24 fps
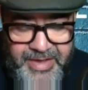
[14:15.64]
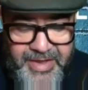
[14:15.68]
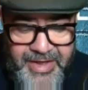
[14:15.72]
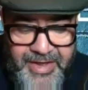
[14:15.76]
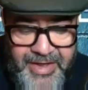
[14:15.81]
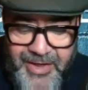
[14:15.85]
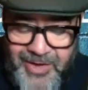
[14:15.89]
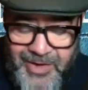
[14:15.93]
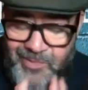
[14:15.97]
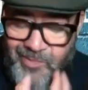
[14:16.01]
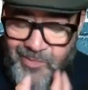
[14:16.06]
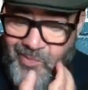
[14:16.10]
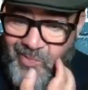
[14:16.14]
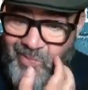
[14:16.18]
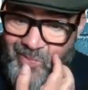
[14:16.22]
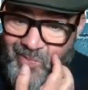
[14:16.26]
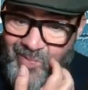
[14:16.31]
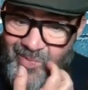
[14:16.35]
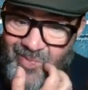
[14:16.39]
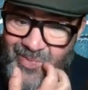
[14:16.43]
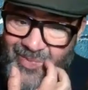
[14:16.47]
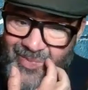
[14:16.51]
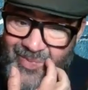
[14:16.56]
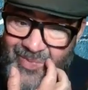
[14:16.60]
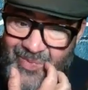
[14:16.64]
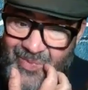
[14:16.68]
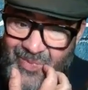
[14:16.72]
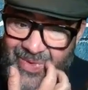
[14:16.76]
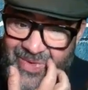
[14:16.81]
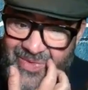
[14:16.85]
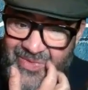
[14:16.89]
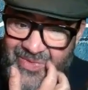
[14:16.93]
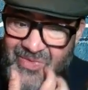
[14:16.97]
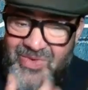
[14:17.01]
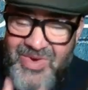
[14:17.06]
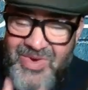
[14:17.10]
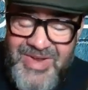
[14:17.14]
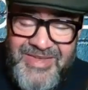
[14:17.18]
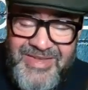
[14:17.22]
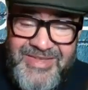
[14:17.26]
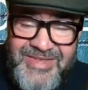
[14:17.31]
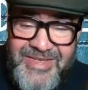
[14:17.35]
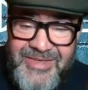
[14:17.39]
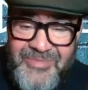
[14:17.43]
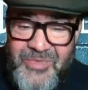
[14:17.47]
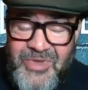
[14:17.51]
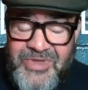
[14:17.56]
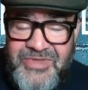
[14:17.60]
we haven't really
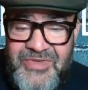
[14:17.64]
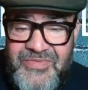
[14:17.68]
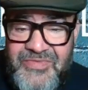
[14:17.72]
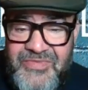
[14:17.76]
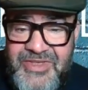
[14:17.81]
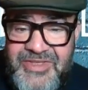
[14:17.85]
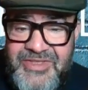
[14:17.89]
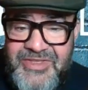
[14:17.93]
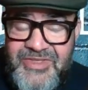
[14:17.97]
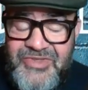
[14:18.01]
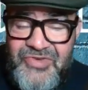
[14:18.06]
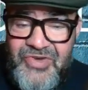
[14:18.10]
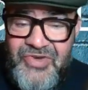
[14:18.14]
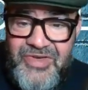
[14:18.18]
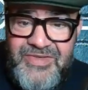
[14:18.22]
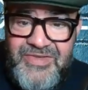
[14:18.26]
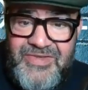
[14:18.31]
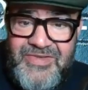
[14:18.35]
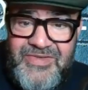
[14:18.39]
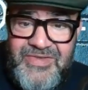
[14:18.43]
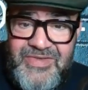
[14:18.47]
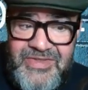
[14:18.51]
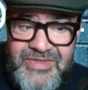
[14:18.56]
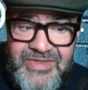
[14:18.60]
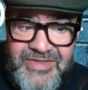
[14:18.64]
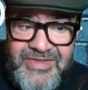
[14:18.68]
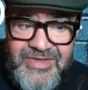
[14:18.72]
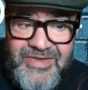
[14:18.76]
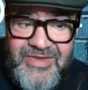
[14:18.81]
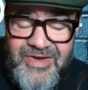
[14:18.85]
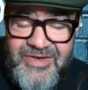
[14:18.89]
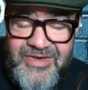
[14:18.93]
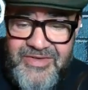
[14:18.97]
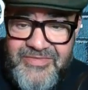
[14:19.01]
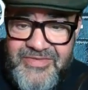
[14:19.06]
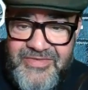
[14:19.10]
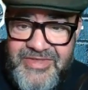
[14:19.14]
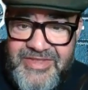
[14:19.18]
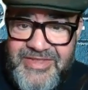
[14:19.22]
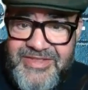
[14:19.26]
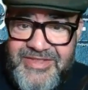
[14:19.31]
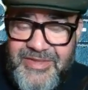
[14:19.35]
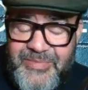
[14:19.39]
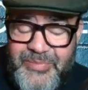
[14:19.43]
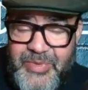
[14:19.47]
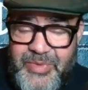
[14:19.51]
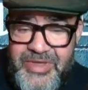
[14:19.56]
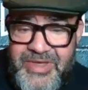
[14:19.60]
seen much of Liz Truss. She's kind of
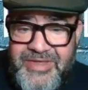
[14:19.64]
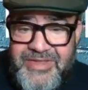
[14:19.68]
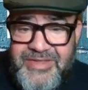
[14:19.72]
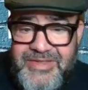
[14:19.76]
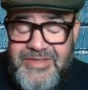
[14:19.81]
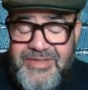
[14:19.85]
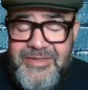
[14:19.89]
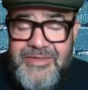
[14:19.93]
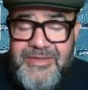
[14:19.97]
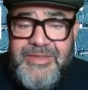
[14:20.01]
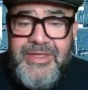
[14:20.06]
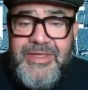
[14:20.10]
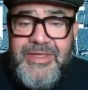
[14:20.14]
disappeared.